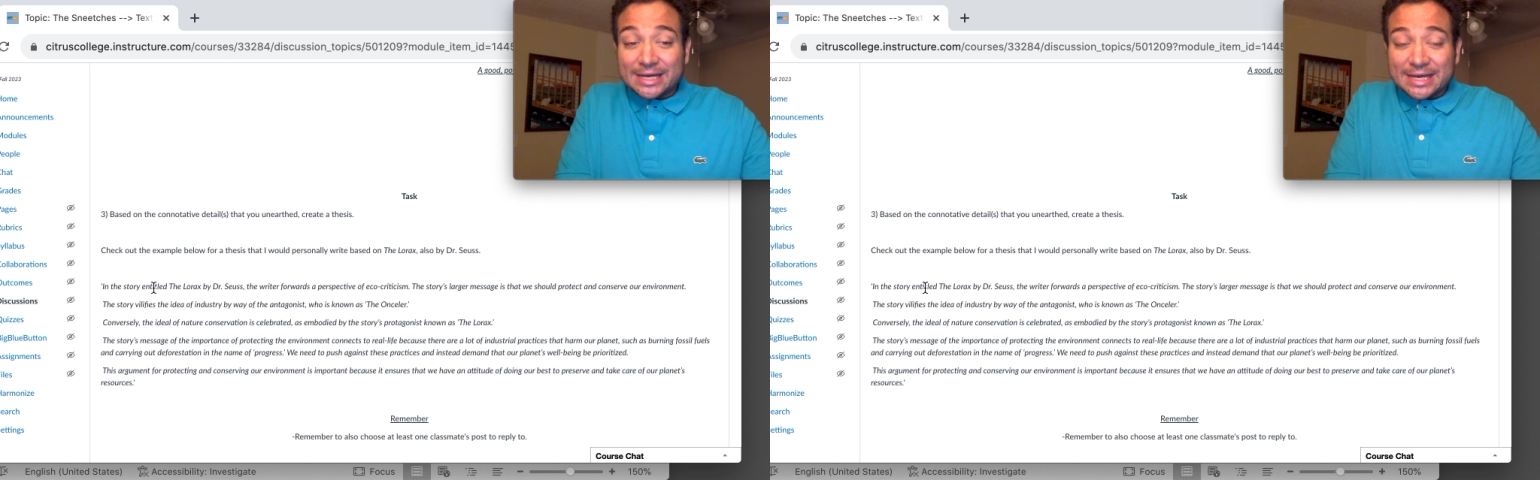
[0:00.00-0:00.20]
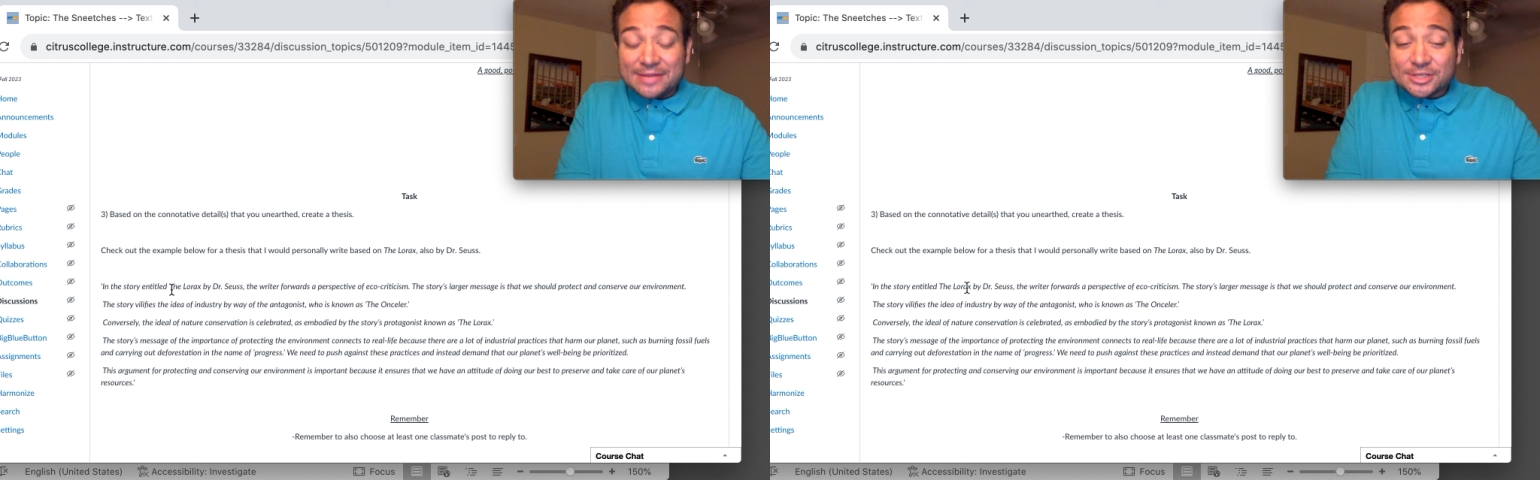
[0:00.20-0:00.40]

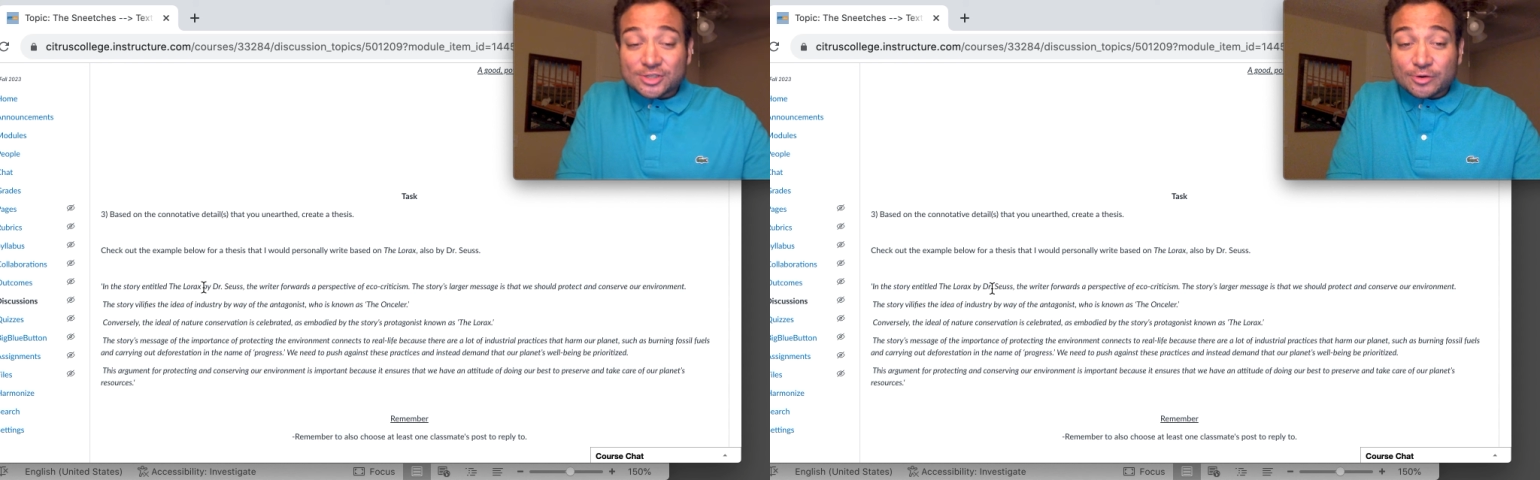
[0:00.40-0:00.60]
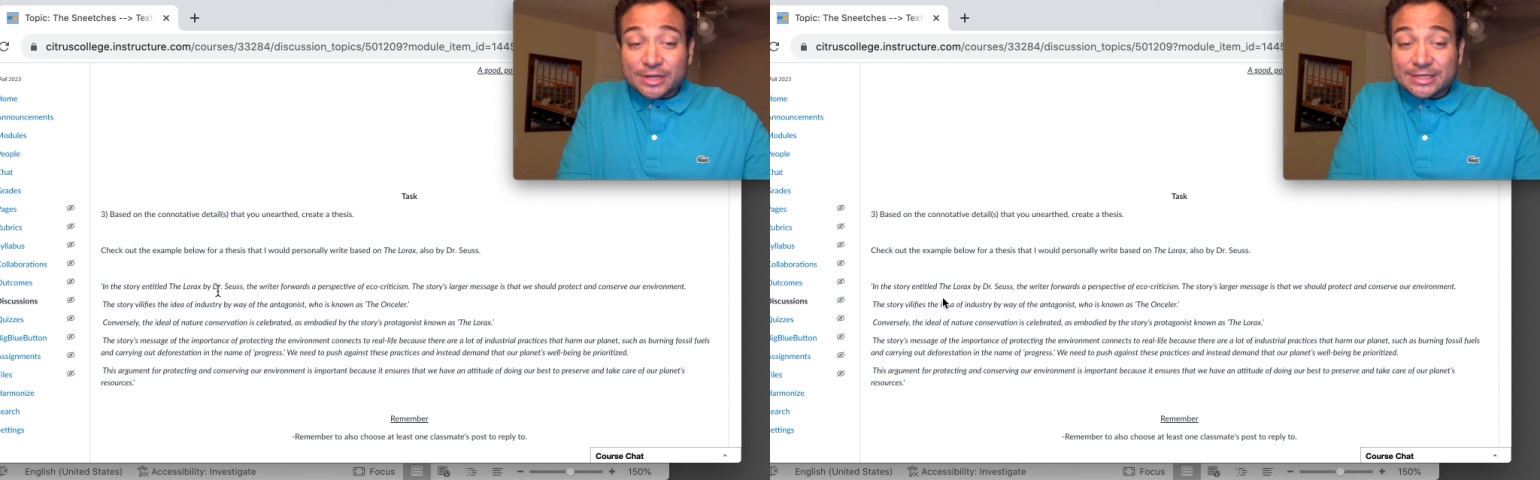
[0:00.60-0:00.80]
In this
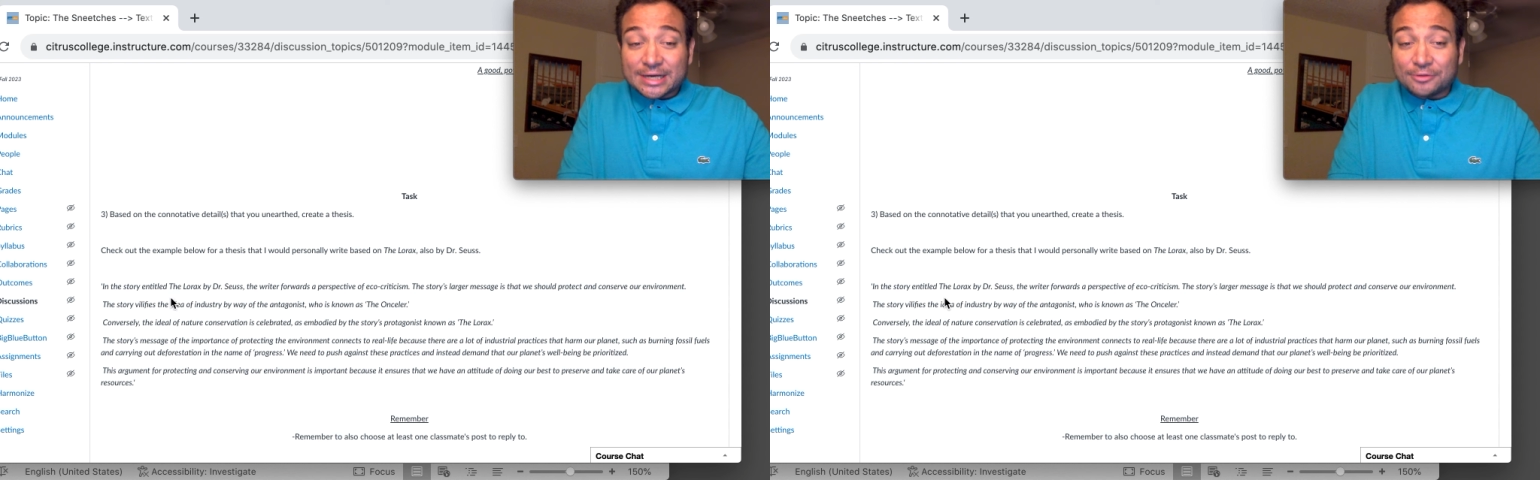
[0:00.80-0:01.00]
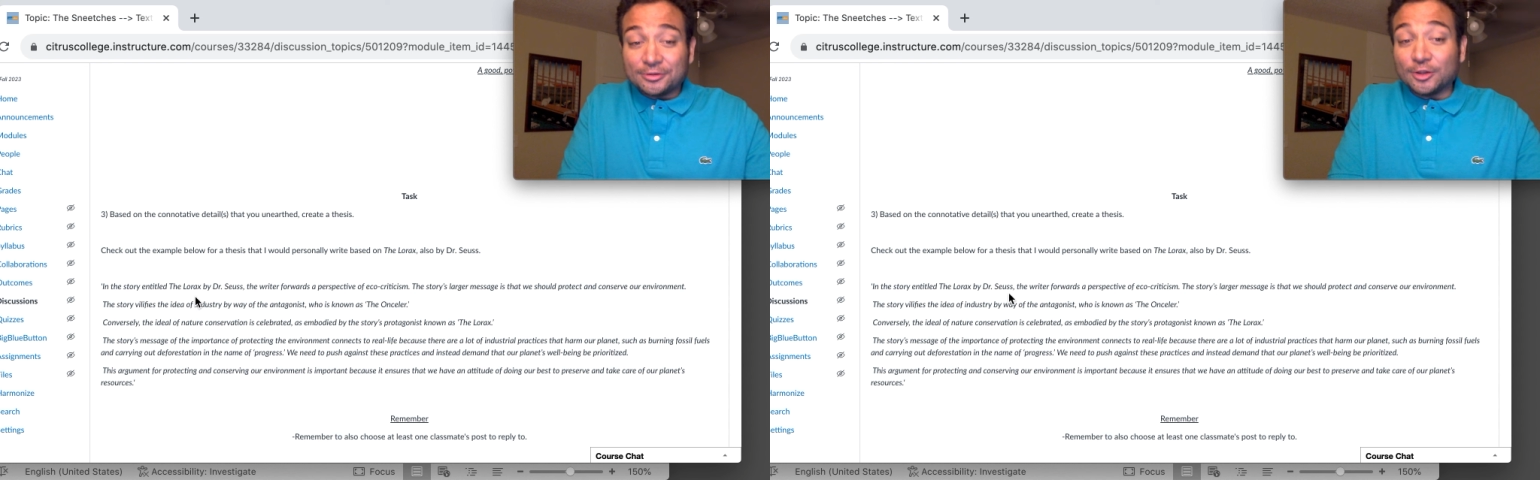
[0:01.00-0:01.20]
story
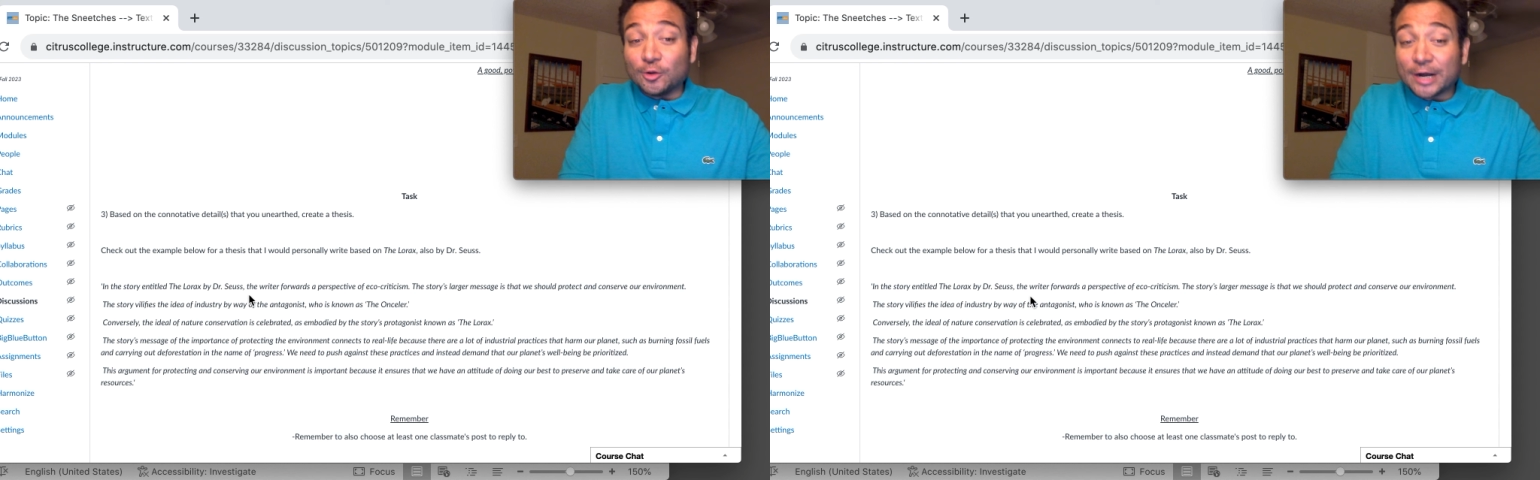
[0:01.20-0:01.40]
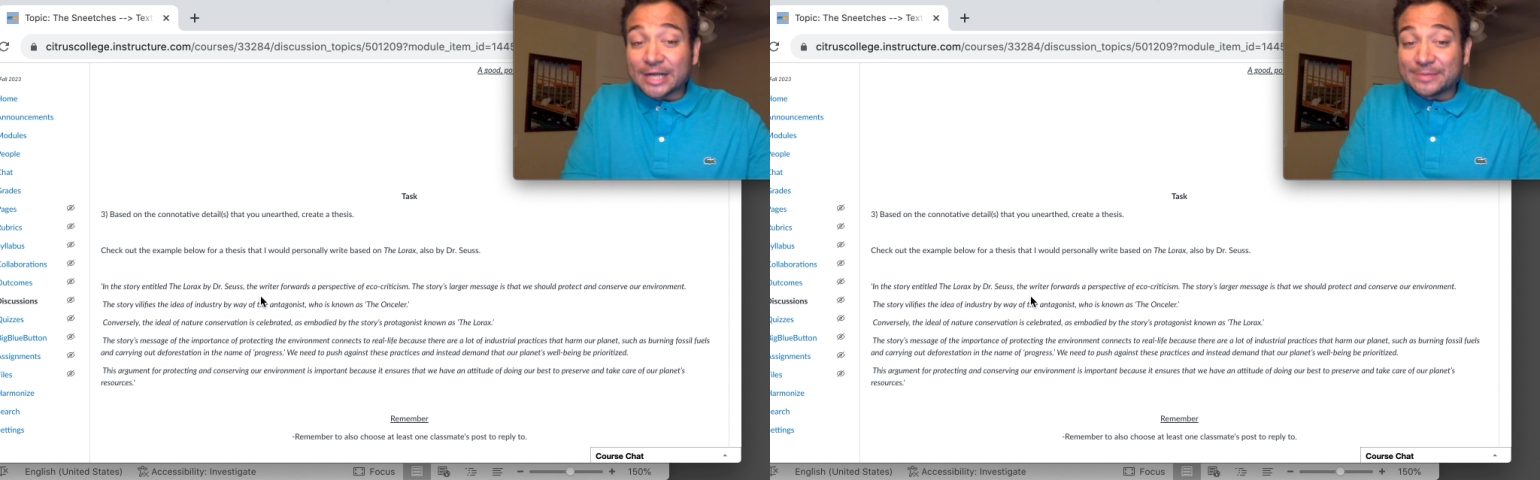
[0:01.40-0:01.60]
entitled The
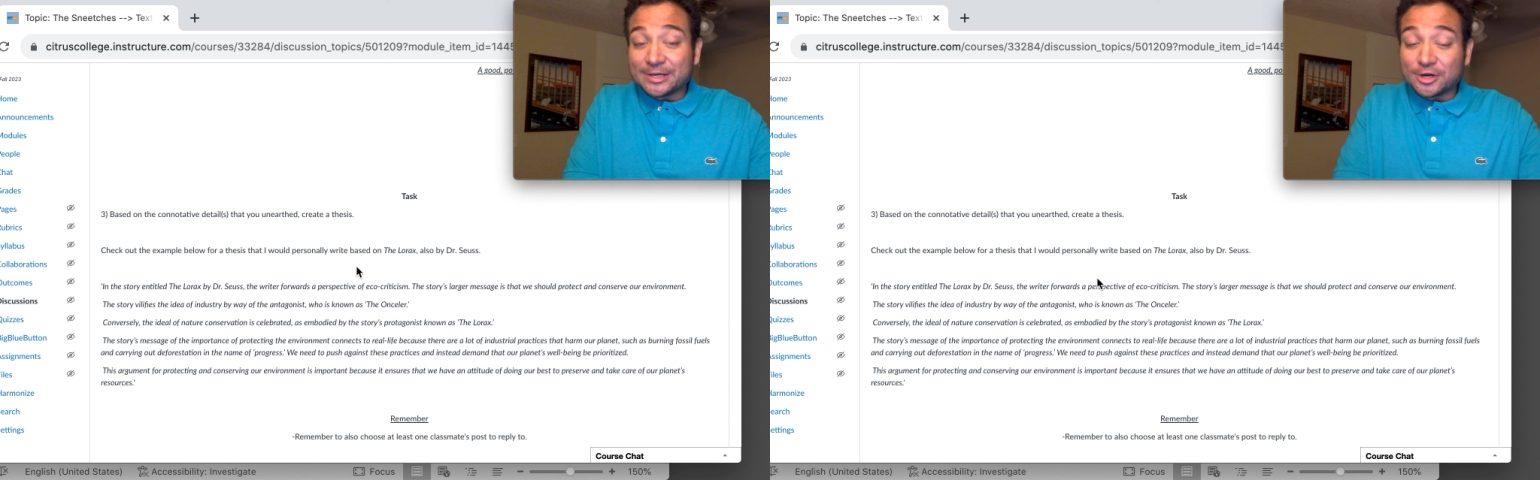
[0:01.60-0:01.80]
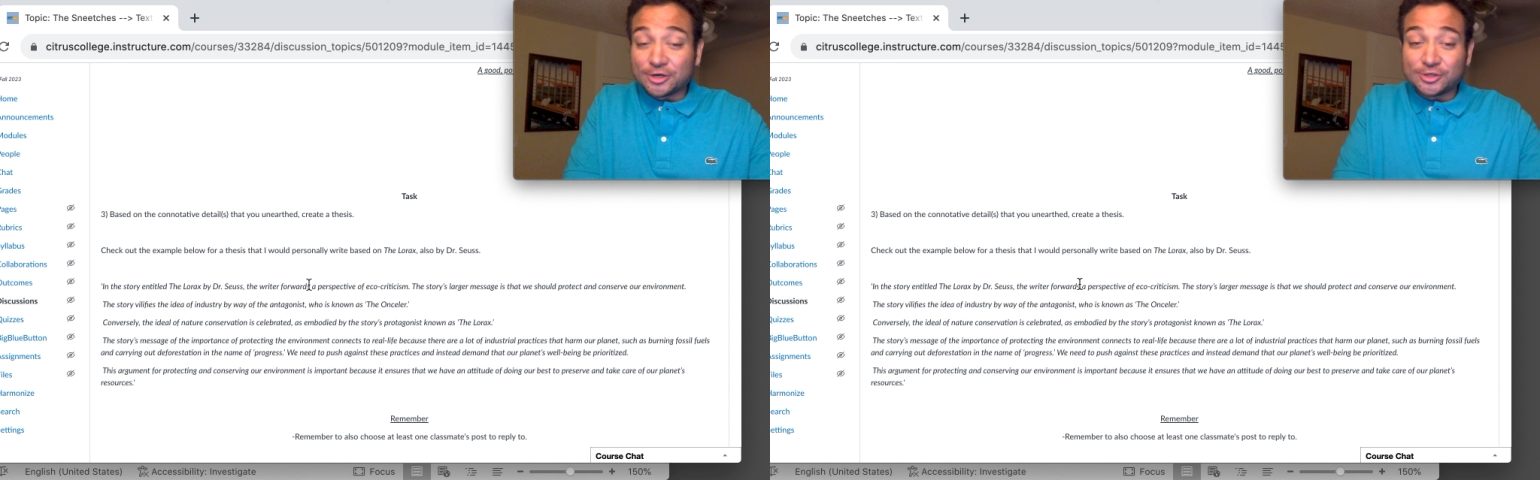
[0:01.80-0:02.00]
Lorax by Dr.